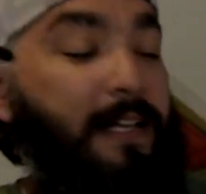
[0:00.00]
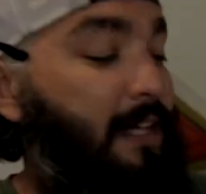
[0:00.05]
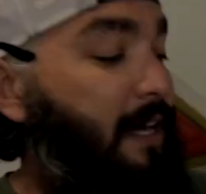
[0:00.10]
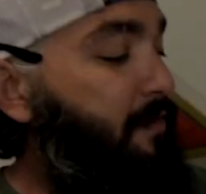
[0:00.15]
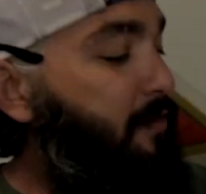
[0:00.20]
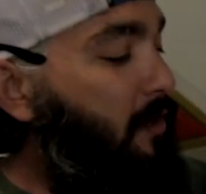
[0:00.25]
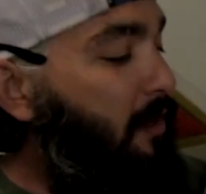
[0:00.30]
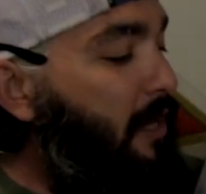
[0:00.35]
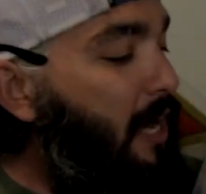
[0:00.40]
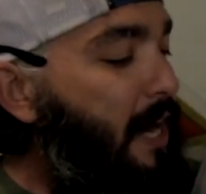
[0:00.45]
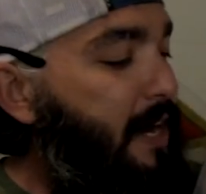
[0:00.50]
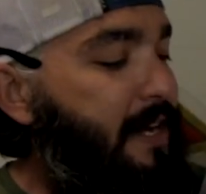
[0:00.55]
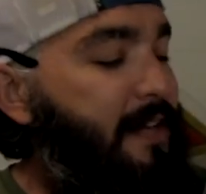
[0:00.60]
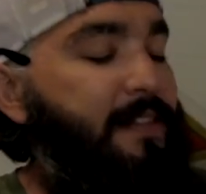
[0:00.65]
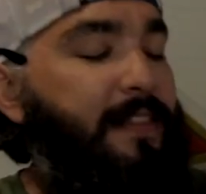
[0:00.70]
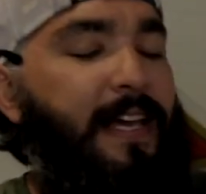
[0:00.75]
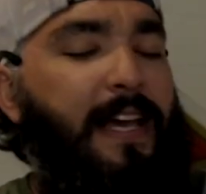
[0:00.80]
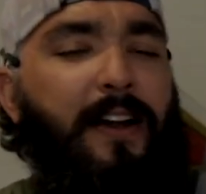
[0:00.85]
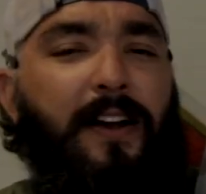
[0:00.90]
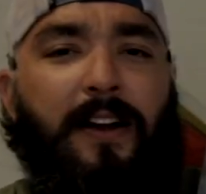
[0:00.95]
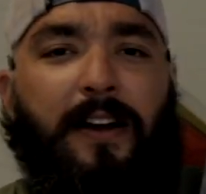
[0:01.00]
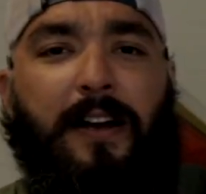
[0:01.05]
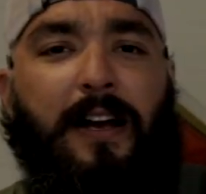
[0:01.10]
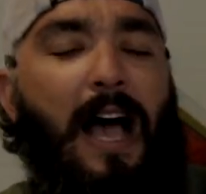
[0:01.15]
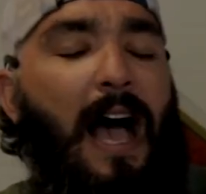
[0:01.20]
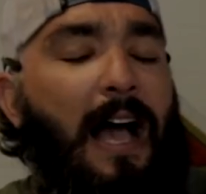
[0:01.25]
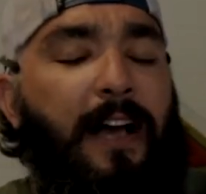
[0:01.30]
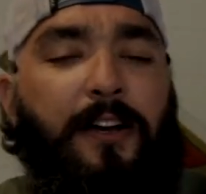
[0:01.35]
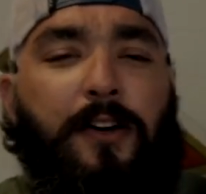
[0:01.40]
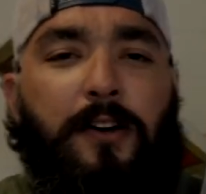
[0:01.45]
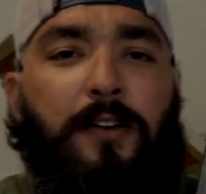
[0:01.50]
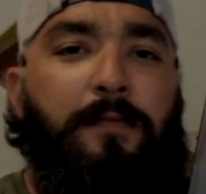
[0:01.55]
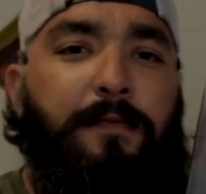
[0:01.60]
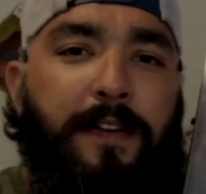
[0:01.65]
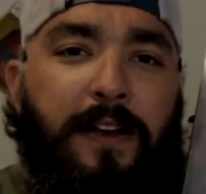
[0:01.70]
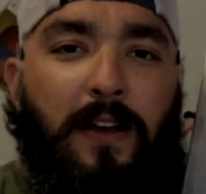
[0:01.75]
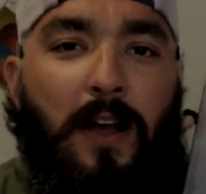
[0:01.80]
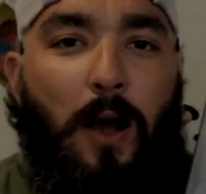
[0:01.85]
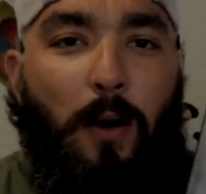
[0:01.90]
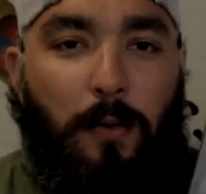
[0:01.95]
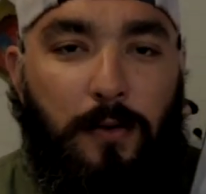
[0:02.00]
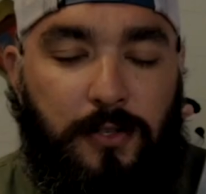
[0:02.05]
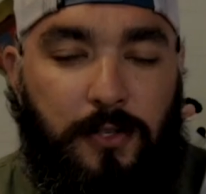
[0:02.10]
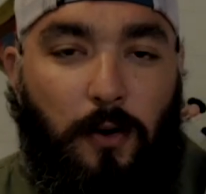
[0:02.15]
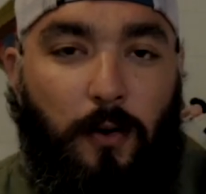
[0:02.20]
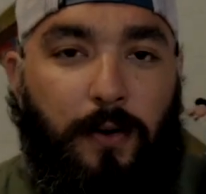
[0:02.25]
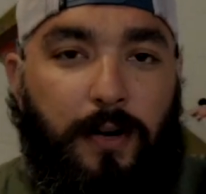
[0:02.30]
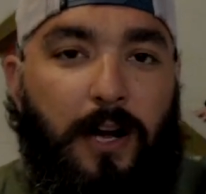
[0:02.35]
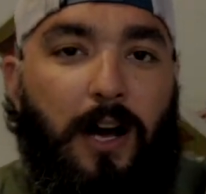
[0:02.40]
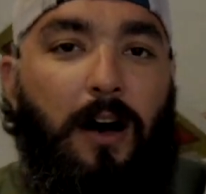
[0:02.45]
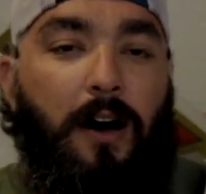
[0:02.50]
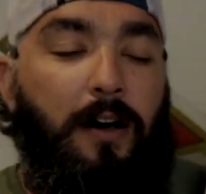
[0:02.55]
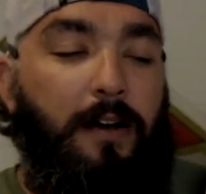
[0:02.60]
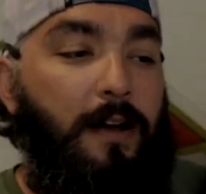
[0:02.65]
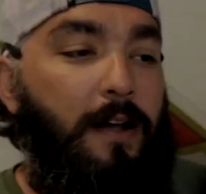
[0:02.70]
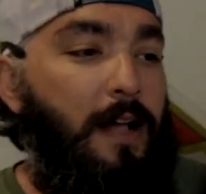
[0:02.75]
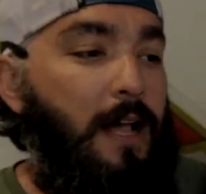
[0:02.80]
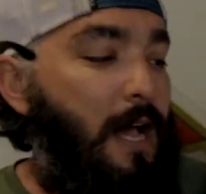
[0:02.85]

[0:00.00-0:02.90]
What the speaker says: It left a lot in there, and I couldn't figure out what was going on.